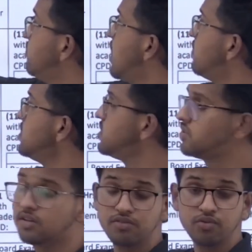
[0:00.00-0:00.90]

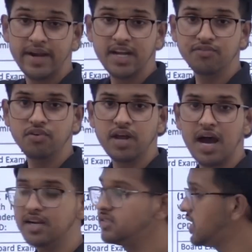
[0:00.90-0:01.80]
hours, 24
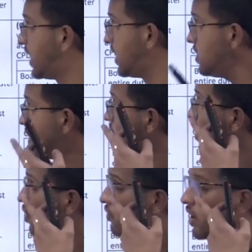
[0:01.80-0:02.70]
hours and
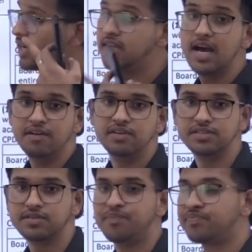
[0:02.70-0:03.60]
14 hours.